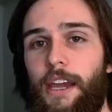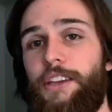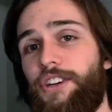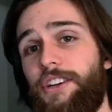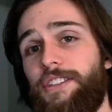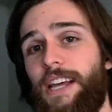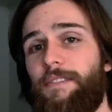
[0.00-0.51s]
And
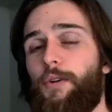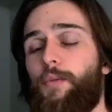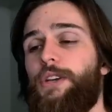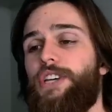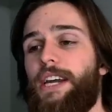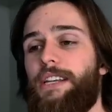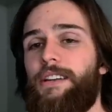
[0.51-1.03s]
just after
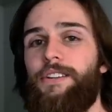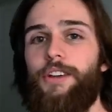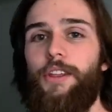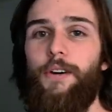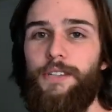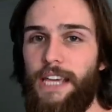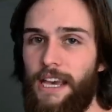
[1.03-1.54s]
we checked into
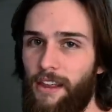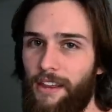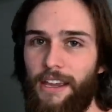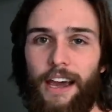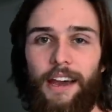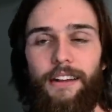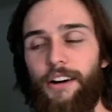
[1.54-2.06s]
the hotel
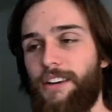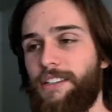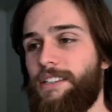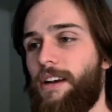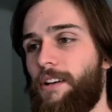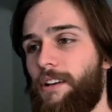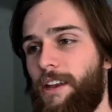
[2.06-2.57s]
and got all
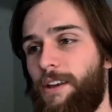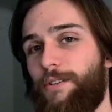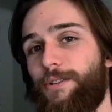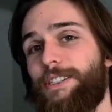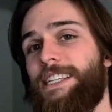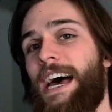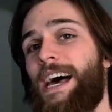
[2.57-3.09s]
settled in, it
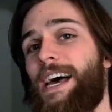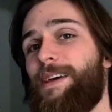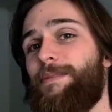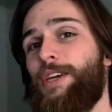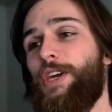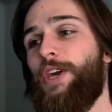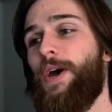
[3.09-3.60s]
was
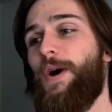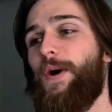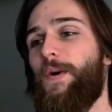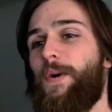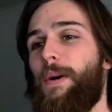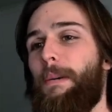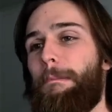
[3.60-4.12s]
time to
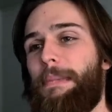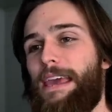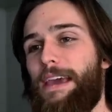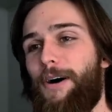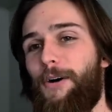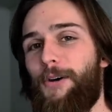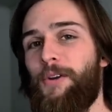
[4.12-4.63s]
go
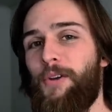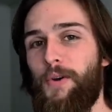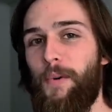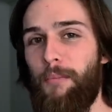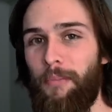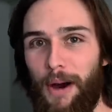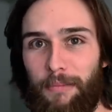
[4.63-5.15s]
meet our
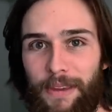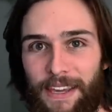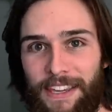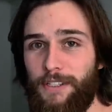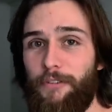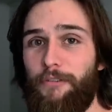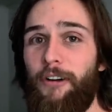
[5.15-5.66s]
new puppy.
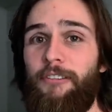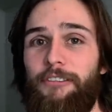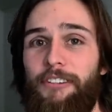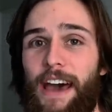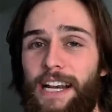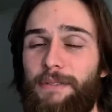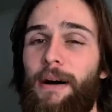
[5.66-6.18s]
So fun
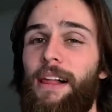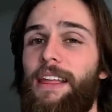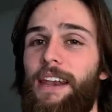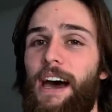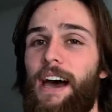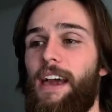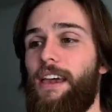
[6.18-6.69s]
fact, Molly
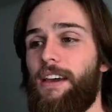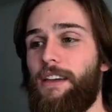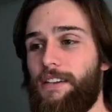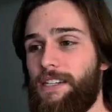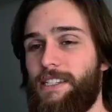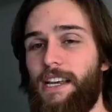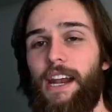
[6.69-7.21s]
and I
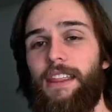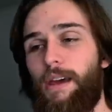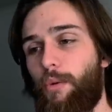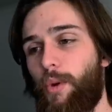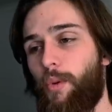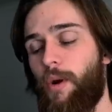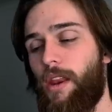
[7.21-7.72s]
decided
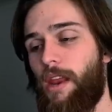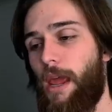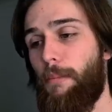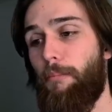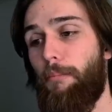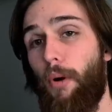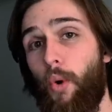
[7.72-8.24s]
that we wanted
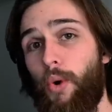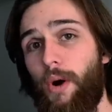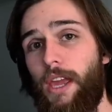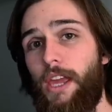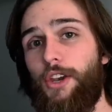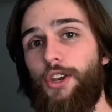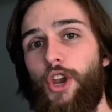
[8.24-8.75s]
a
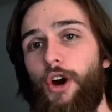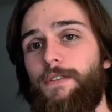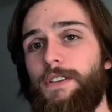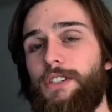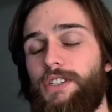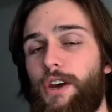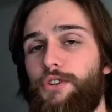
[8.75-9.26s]
boy
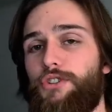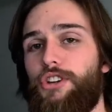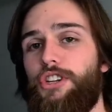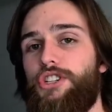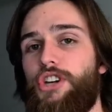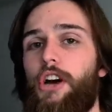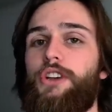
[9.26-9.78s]
Nova
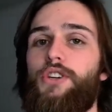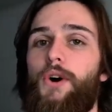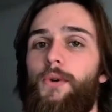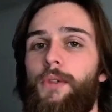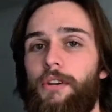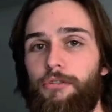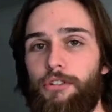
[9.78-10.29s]
Scotia Duck
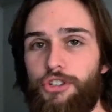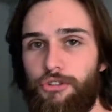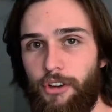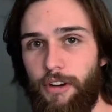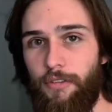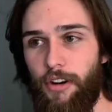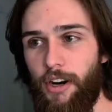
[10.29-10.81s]
Tolling
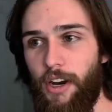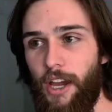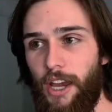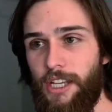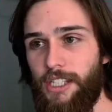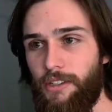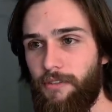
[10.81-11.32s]
Retriever.
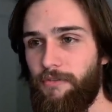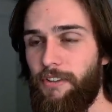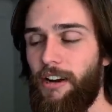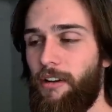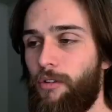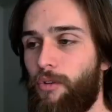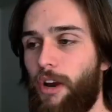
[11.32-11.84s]
It's a
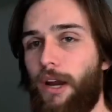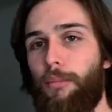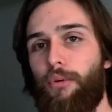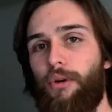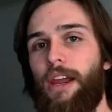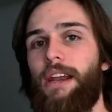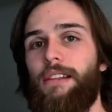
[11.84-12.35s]
very rare
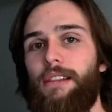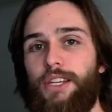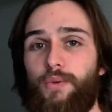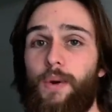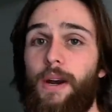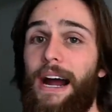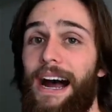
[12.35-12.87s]
breed, at
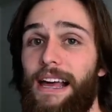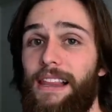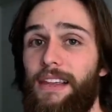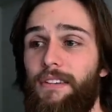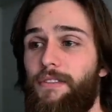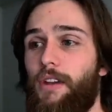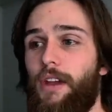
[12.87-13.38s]
least where I
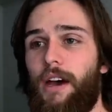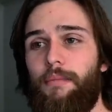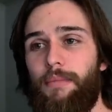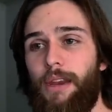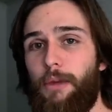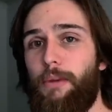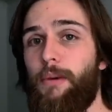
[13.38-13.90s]
live. Not
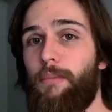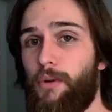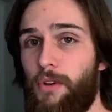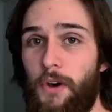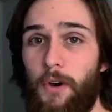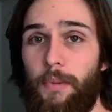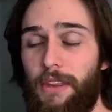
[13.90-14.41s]
many people
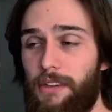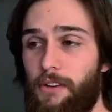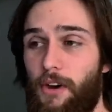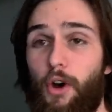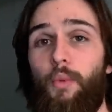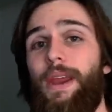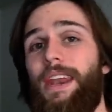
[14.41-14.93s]
know about the
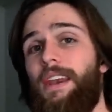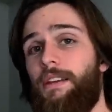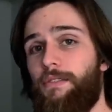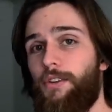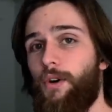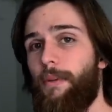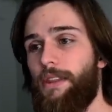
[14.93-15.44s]
dog. We didn't
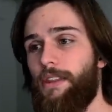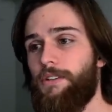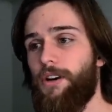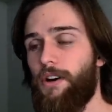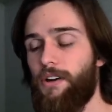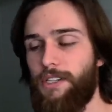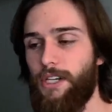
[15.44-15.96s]
even know about the
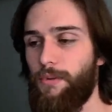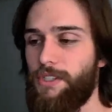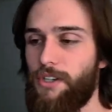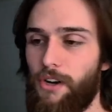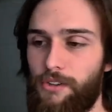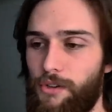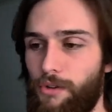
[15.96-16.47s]
dog until we
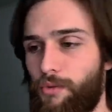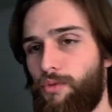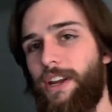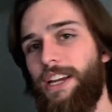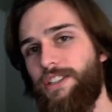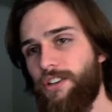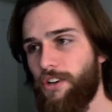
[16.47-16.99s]
started to do
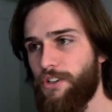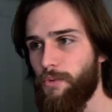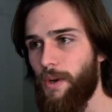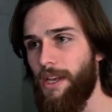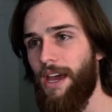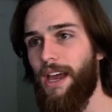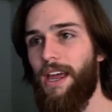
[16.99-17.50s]
research and
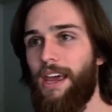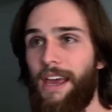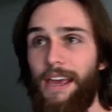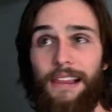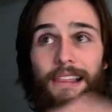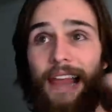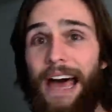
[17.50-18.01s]
whatnot
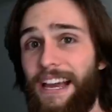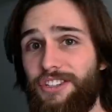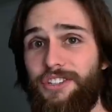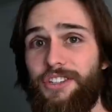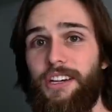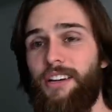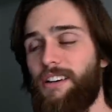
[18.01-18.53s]

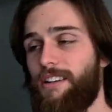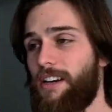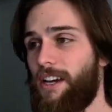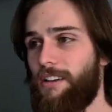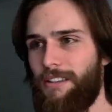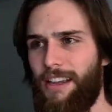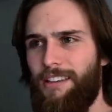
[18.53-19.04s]
last year,
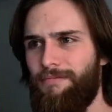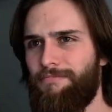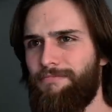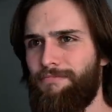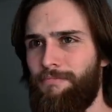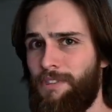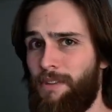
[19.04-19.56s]
like
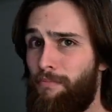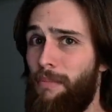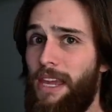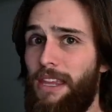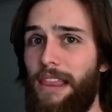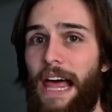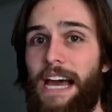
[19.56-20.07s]

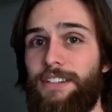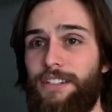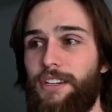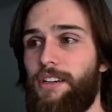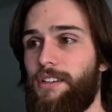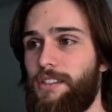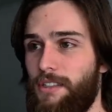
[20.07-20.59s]
mid
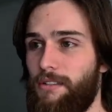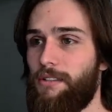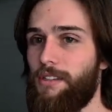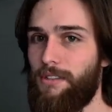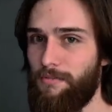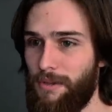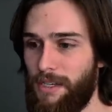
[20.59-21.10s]
last year, so
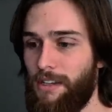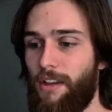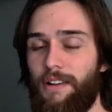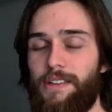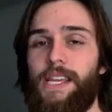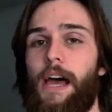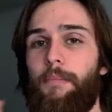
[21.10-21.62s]
it's been a
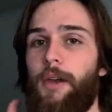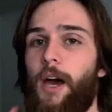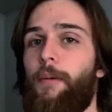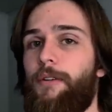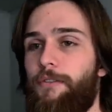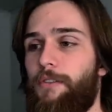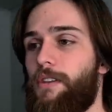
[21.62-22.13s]
long time
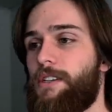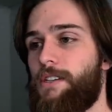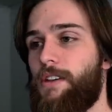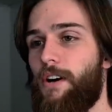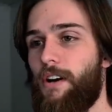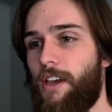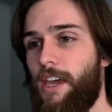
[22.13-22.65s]
coming for this
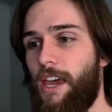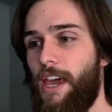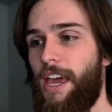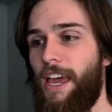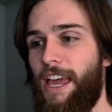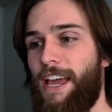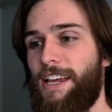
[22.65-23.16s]
dog.
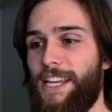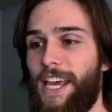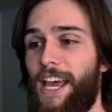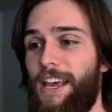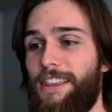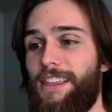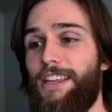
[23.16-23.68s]
And
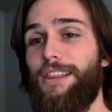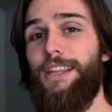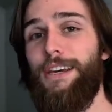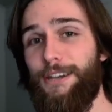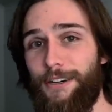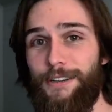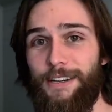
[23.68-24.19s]
the
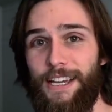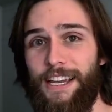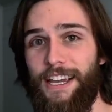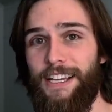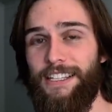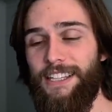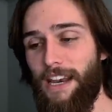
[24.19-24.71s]
litter,
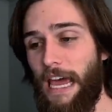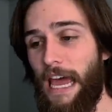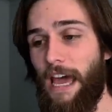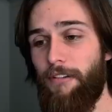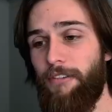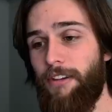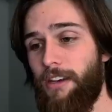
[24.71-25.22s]
instead of
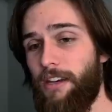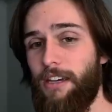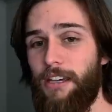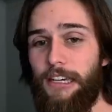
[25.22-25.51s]
having